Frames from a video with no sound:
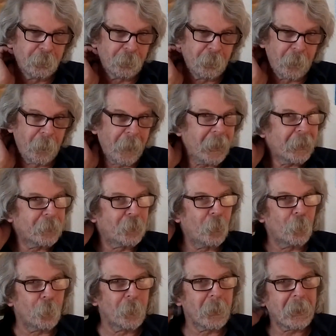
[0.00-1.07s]
They
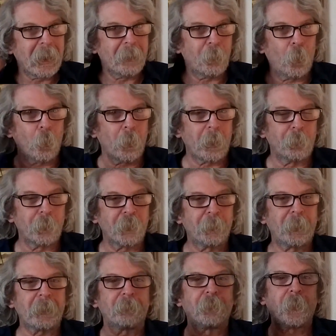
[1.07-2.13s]
don't really have a whole lot of
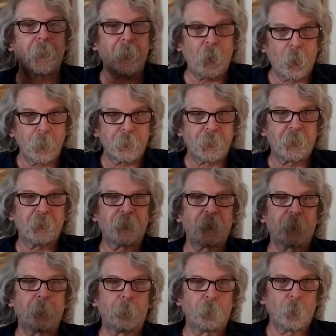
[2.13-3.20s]
respect for the artist's
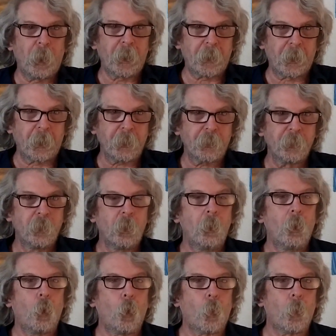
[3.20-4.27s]
product
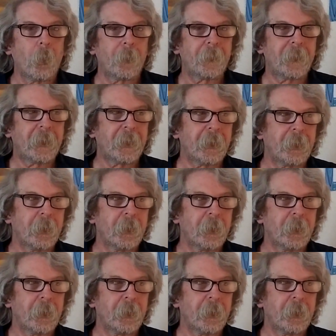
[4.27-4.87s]
or the